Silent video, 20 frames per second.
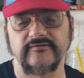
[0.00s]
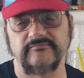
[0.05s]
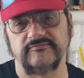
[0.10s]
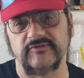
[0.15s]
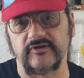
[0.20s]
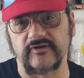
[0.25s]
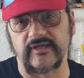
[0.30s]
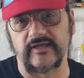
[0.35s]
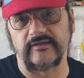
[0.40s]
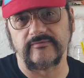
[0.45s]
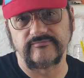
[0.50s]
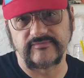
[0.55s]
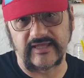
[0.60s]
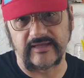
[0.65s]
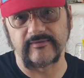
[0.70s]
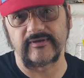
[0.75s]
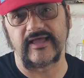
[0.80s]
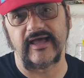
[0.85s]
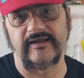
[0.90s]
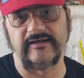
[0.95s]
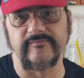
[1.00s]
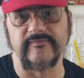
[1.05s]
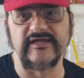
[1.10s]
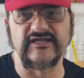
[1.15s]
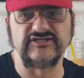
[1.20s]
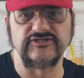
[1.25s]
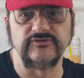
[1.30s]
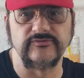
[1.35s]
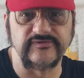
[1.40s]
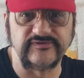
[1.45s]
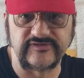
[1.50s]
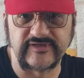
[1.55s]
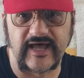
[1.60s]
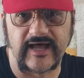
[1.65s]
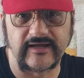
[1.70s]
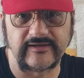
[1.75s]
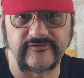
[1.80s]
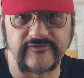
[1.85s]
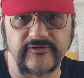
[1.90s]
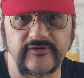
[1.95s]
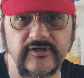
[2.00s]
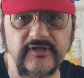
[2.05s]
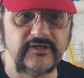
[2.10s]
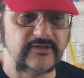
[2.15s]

Okay, that kind of makes you a doctor.